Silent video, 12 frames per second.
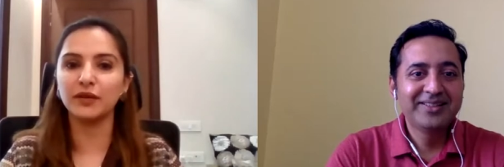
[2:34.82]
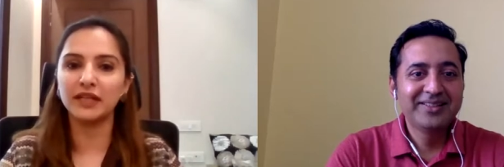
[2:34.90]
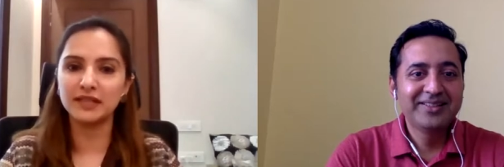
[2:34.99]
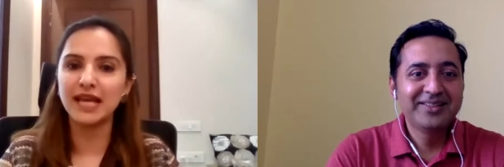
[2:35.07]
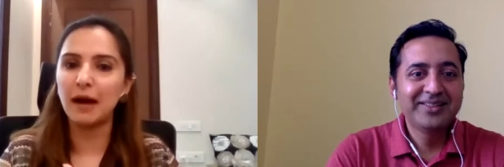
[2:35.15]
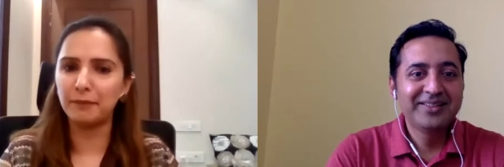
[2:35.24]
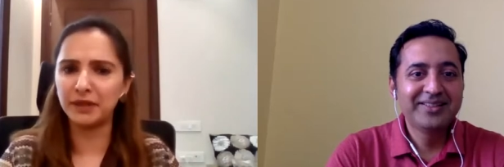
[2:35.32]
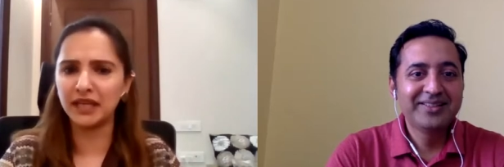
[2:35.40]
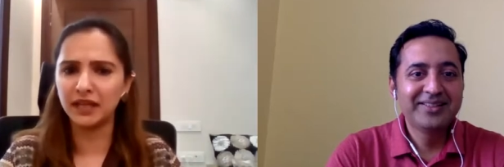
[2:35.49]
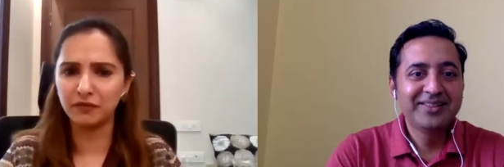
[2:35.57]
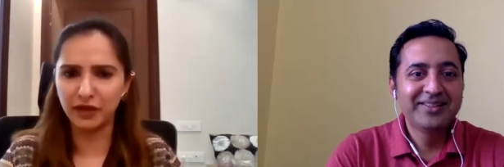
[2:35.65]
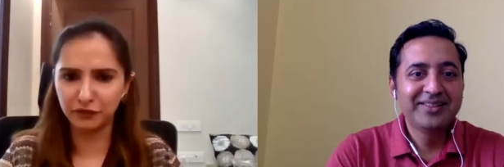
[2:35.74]
Speaker 1: you know, it is
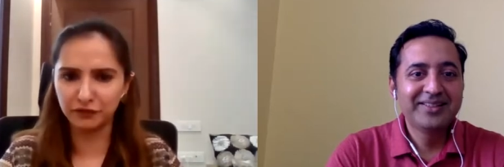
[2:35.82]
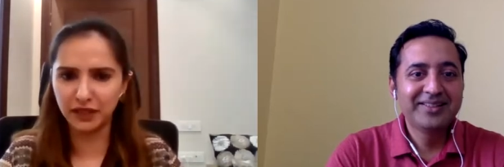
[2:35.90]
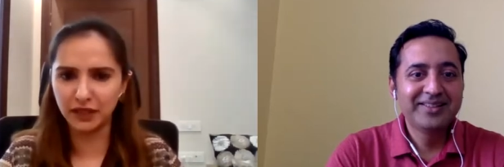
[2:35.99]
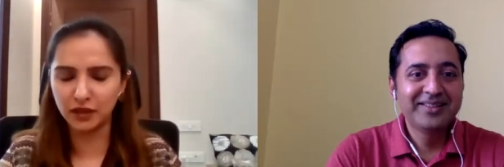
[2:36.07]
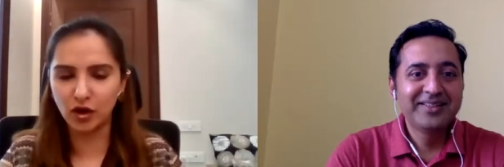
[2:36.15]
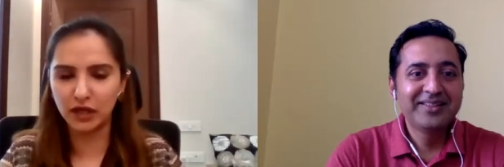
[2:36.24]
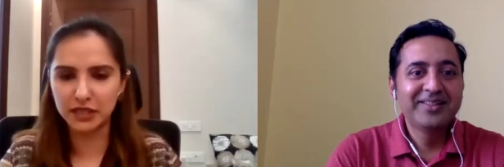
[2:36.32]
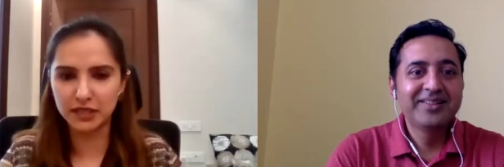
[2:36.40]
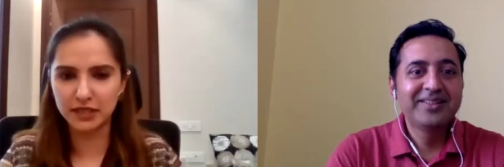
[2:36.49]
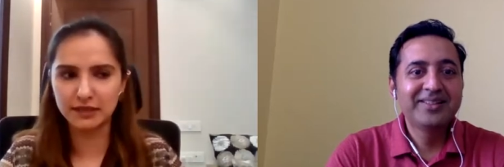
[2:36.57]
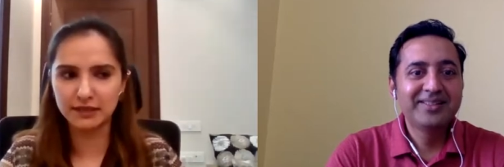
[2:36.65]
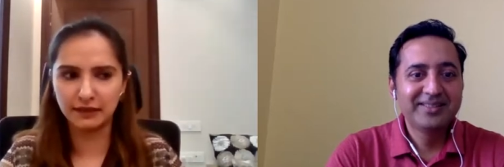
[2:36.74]
happening in one of the
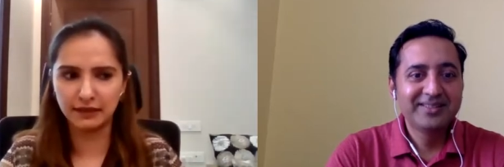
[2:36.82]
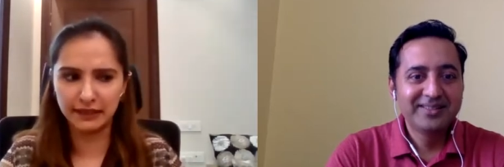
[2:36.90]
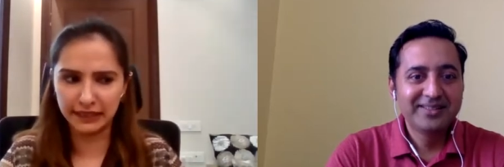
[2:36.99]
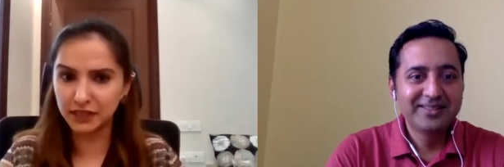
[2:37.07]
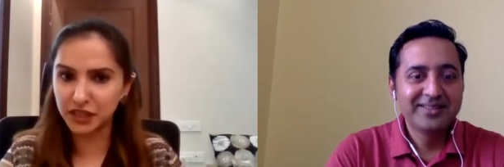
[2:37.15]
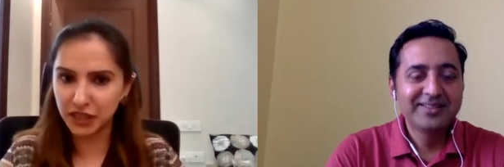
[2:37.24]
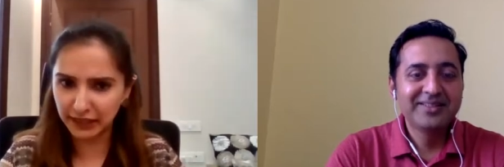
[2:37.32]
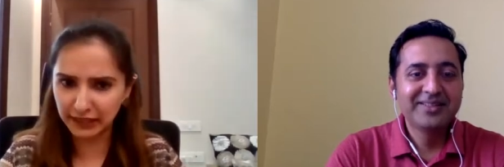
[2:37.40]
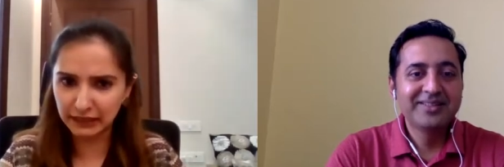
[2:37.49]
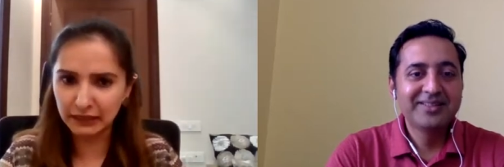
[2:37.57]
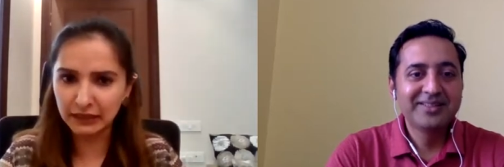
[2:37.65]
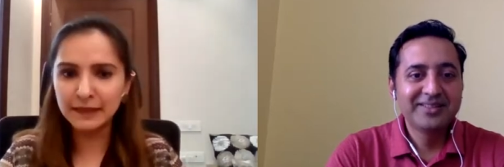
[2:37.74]
colleges uh, near
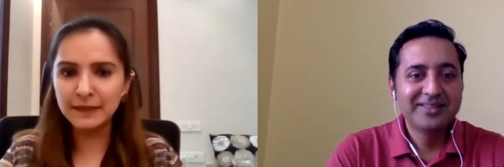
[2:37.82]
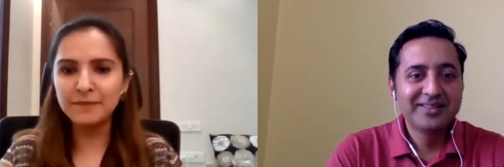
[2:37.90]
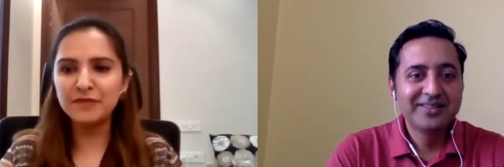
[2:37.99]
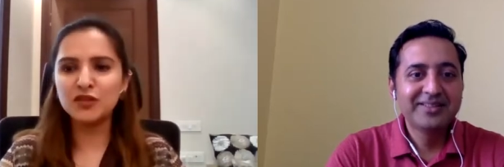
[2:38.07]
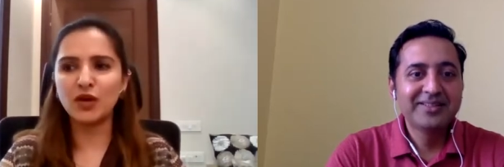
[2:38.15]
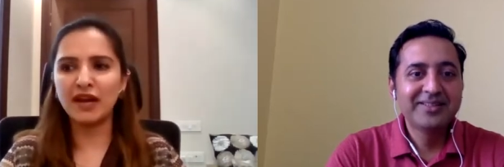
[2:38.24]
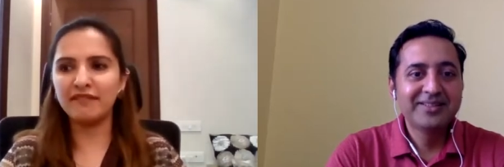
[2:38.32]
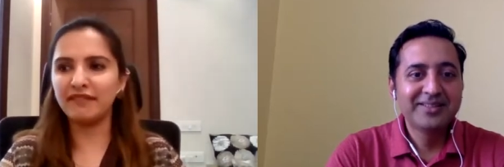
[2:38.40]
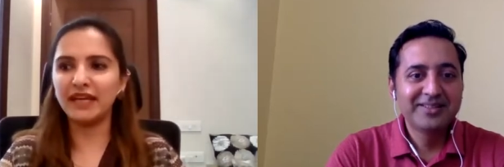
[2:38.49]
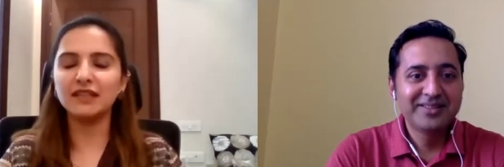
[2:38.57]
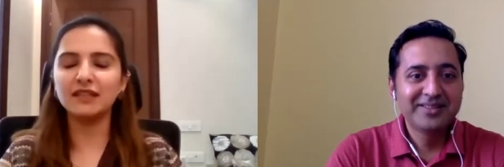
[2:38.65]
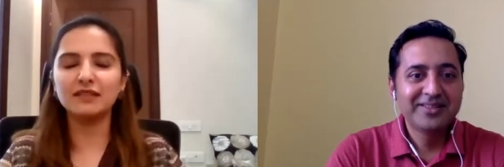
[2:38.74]
Chandigarh. So I
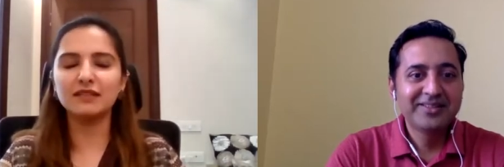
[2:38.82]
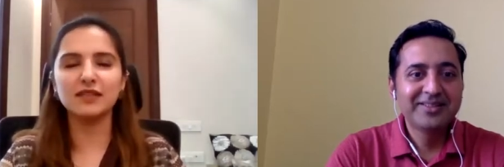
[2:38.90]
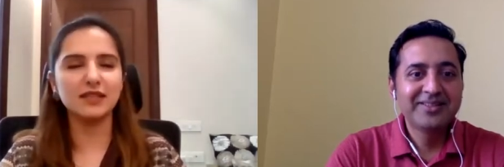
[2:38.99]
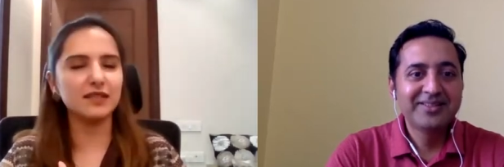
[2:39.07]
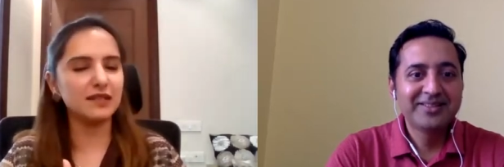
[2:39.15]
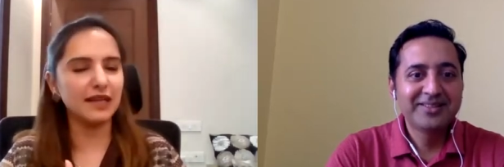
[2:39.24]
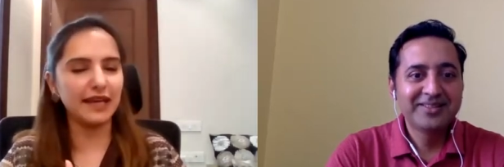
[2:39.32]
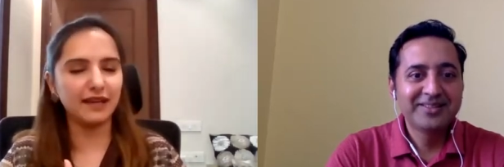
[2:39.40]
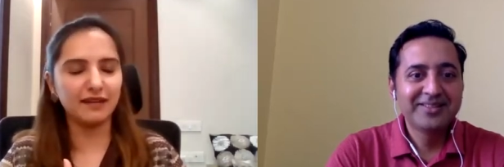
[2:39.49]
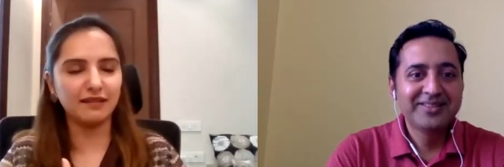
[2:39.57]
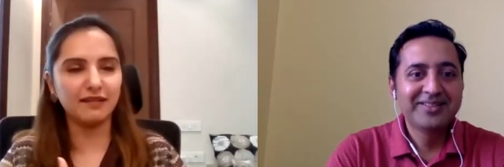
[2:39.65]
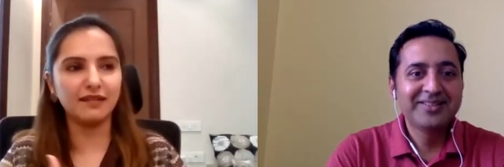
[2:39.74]
went just
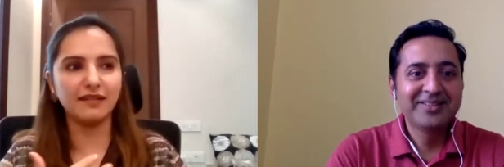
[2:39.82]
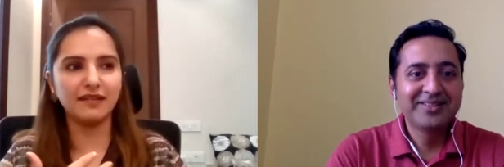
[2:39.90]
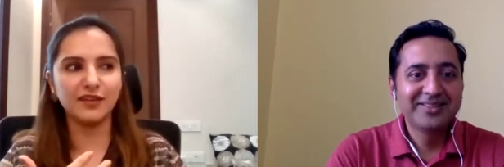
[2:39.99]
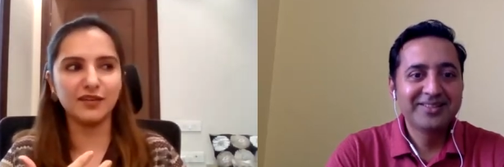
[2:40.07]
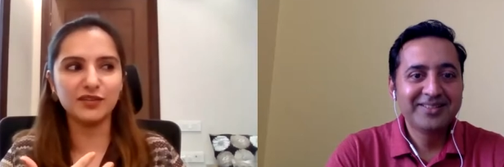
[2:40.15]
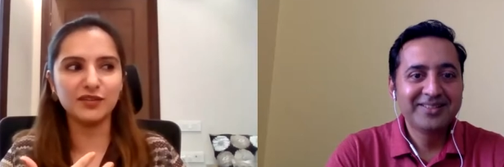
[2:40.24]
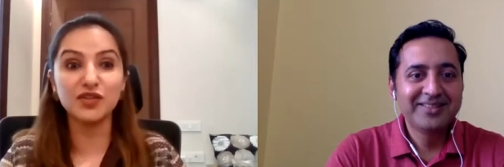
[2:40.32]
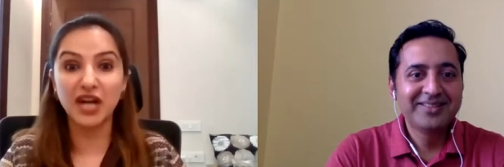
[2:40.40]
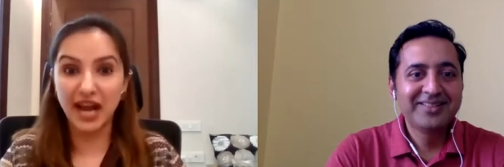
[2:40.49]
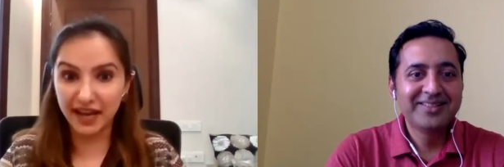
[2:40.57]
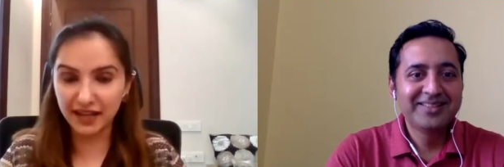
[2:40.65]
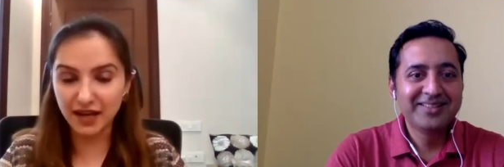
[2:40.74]
like, uh, you know, to
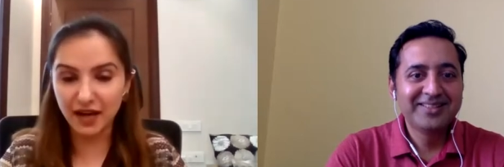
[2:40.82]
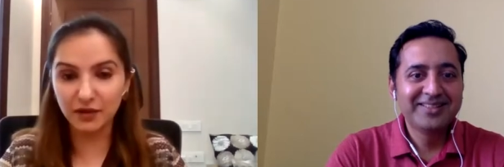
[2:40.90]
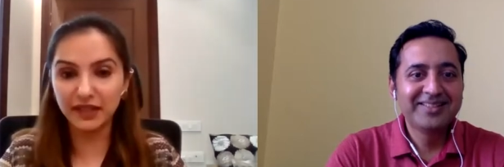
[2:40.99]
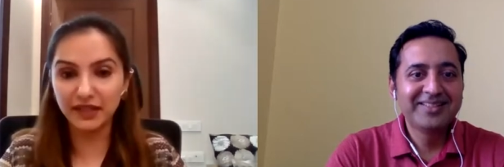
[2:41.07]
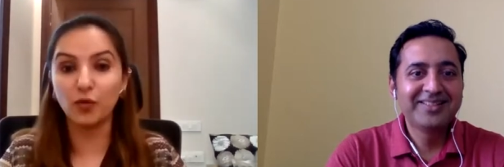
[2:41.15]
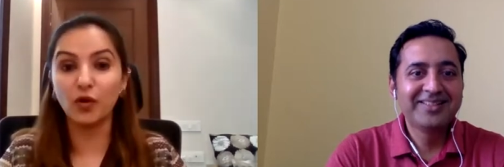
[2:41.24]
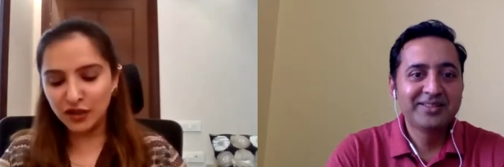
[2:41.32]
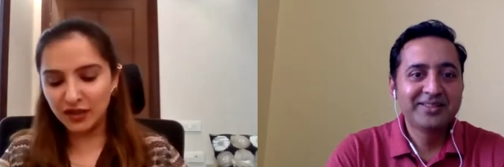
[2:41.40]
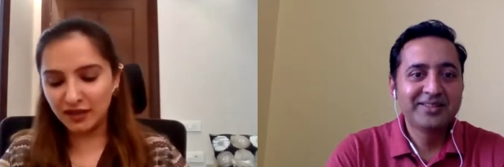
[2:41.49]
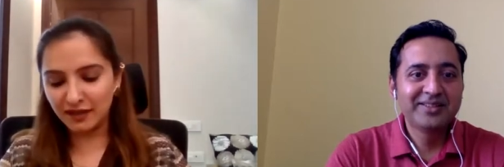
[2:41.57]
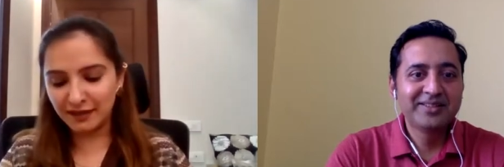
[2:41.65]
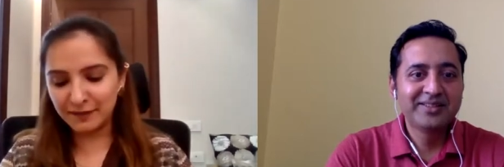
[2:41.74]
try it out. So,
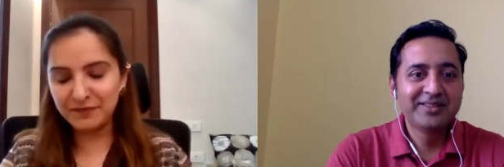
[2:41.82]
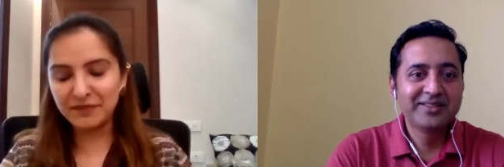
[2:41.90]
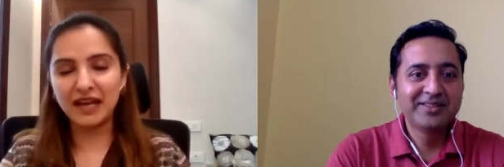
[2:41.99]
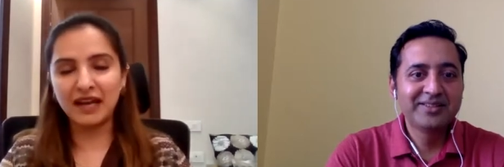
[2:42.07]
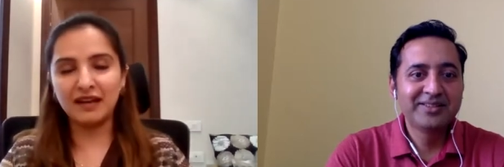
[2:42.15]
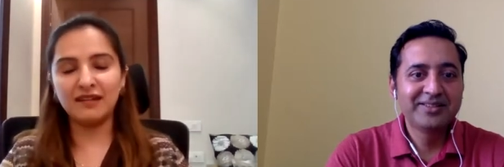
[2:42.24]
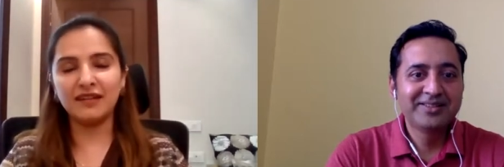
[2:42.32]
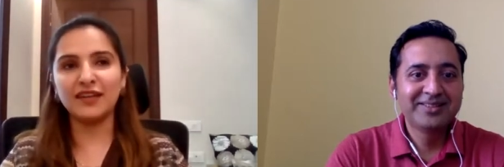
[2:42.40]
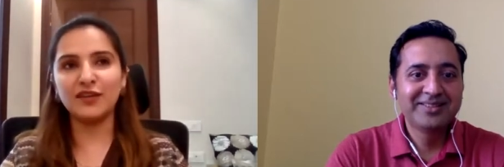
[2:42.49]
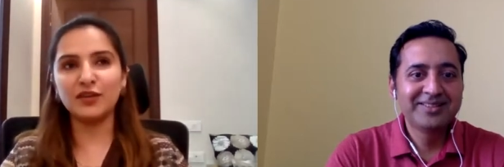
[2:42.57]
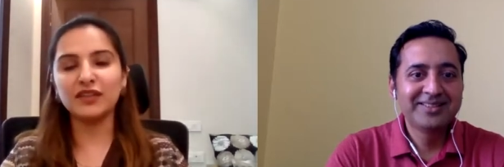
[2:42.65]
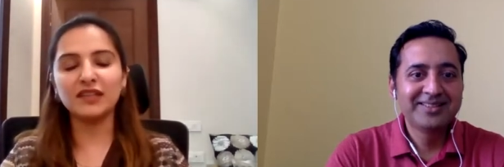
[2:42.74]
um,
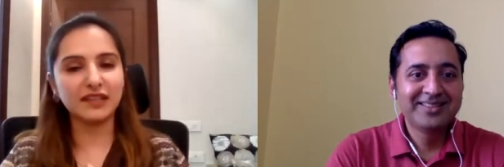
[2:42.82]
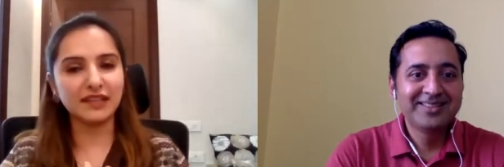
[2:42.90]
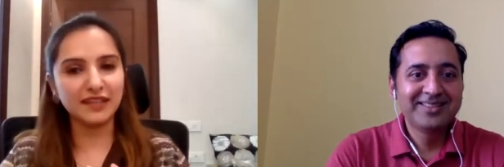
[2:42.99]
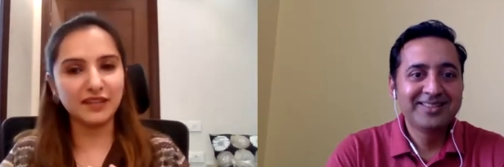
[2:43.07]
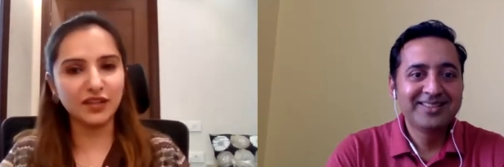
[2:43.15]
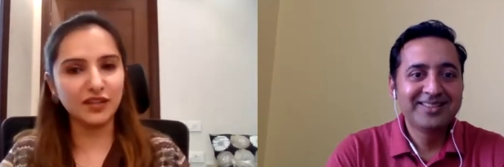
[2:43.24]
you know, the